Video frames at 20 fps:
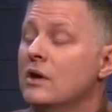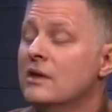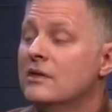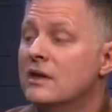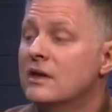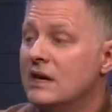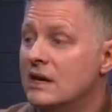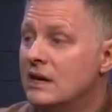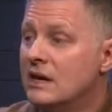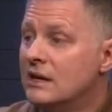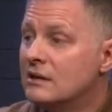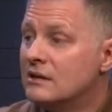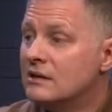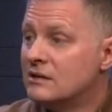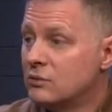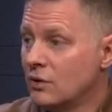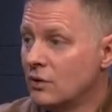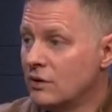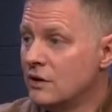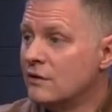the
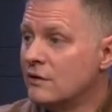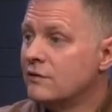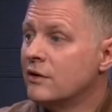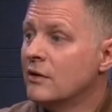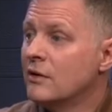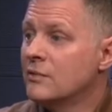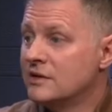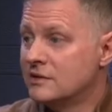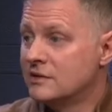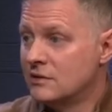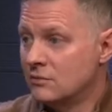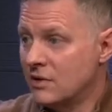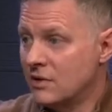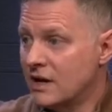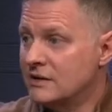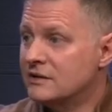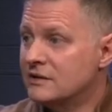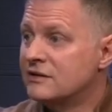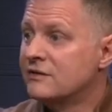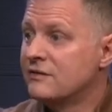East, where you're from, it's the
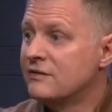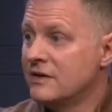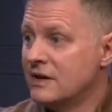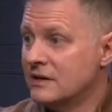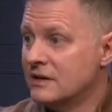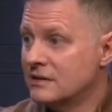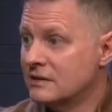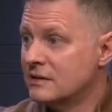raised fist.